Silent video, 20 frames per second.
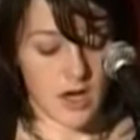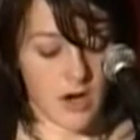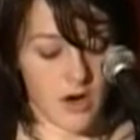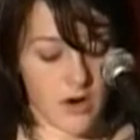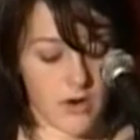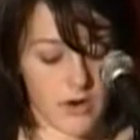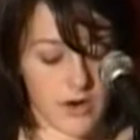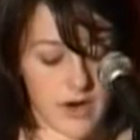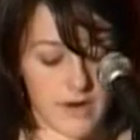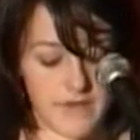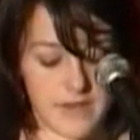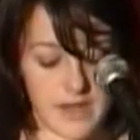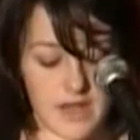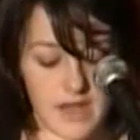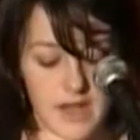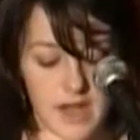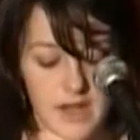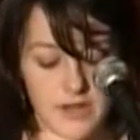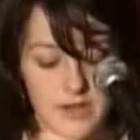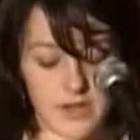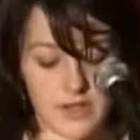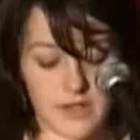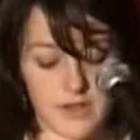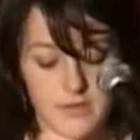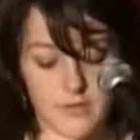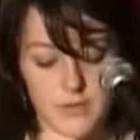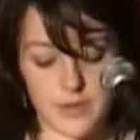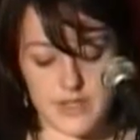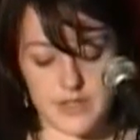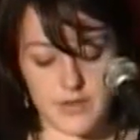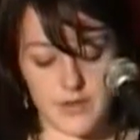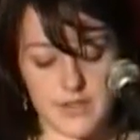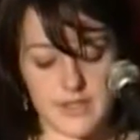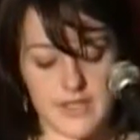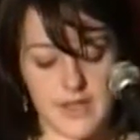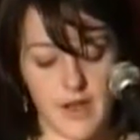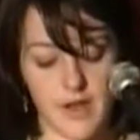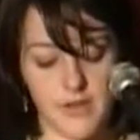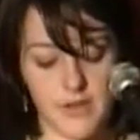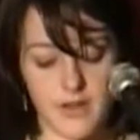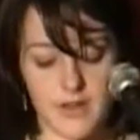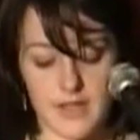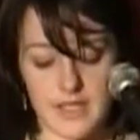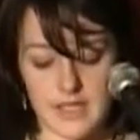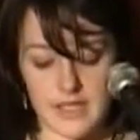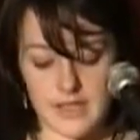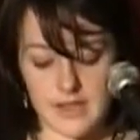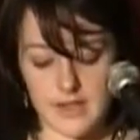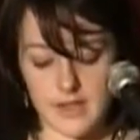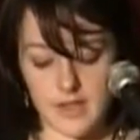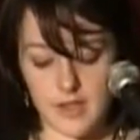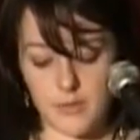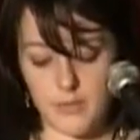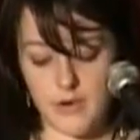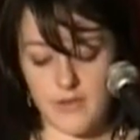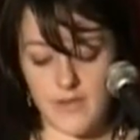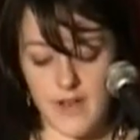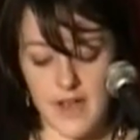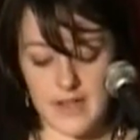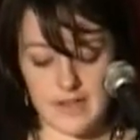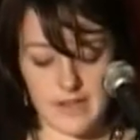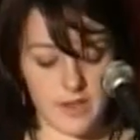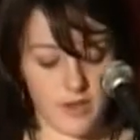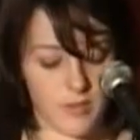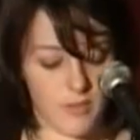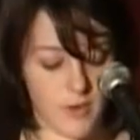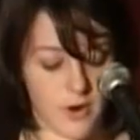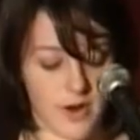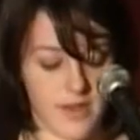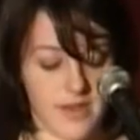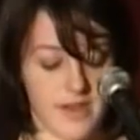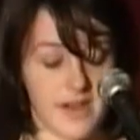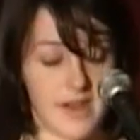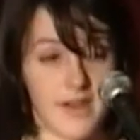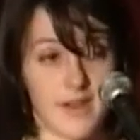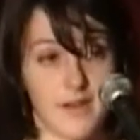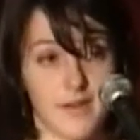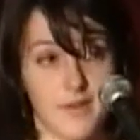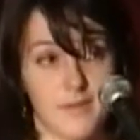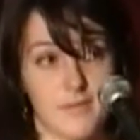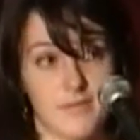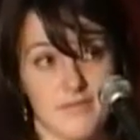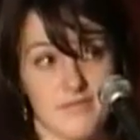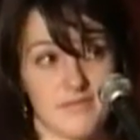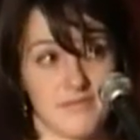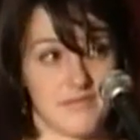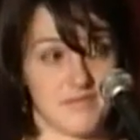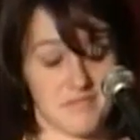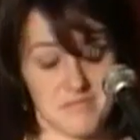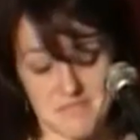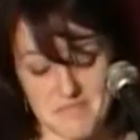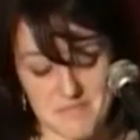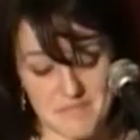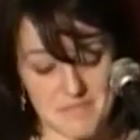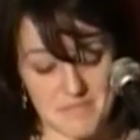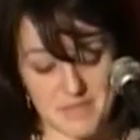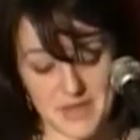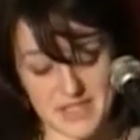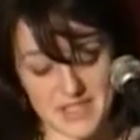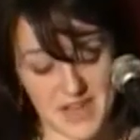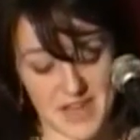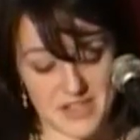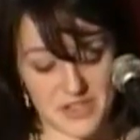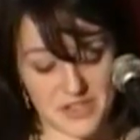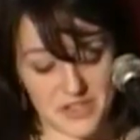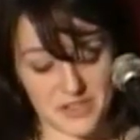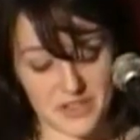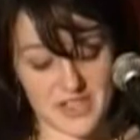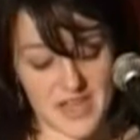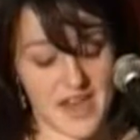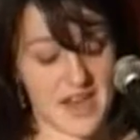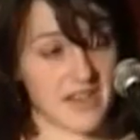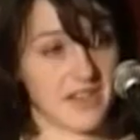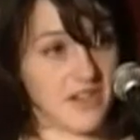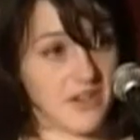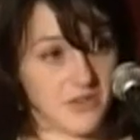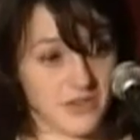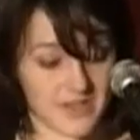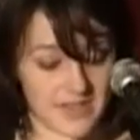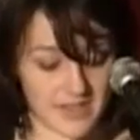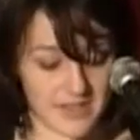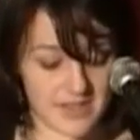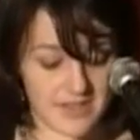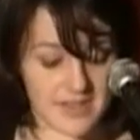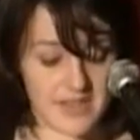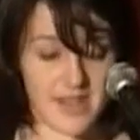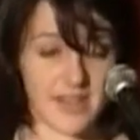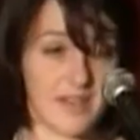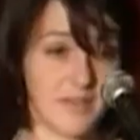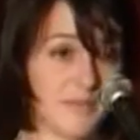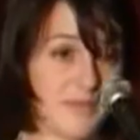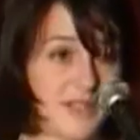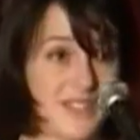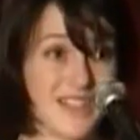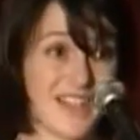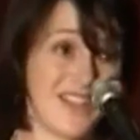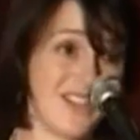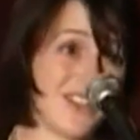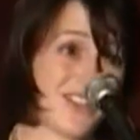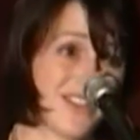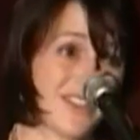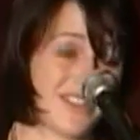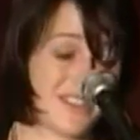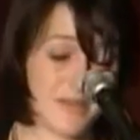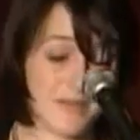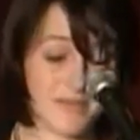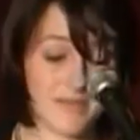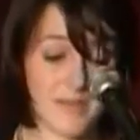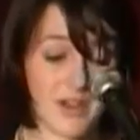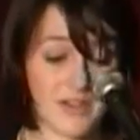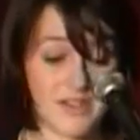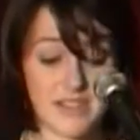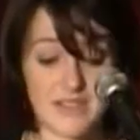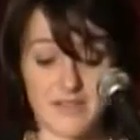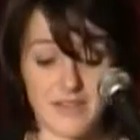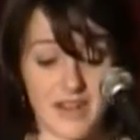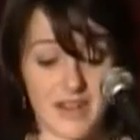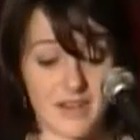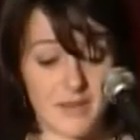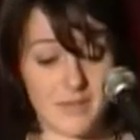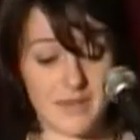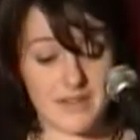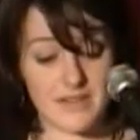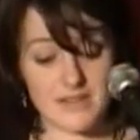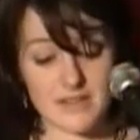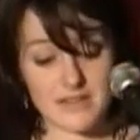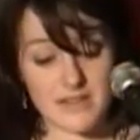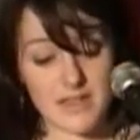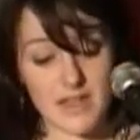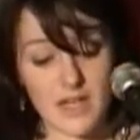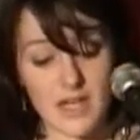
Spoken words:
or of the under-resourced health clinic that could provide little more than a potential diagnosis and potentially some multivitamins.